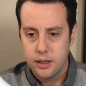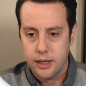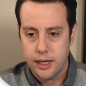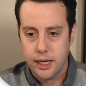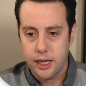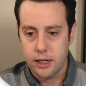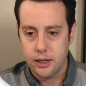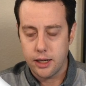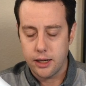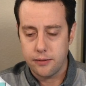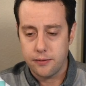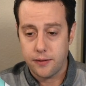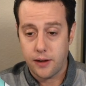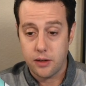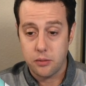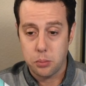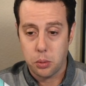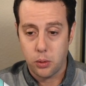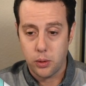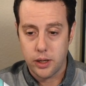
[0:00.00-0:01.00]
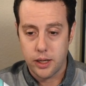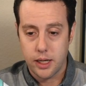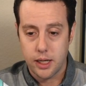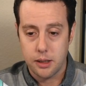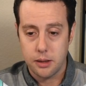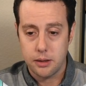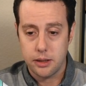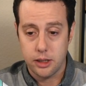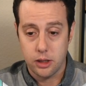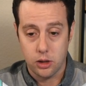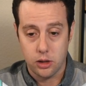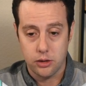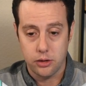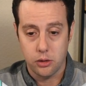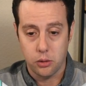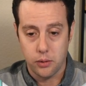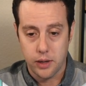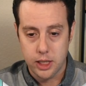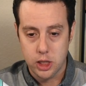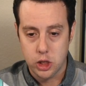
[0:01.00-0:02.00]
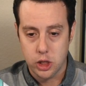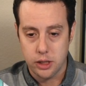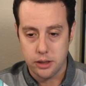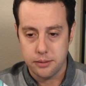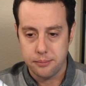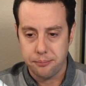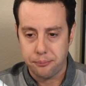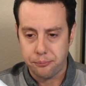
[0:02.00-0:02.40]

and a 5.8-year duration.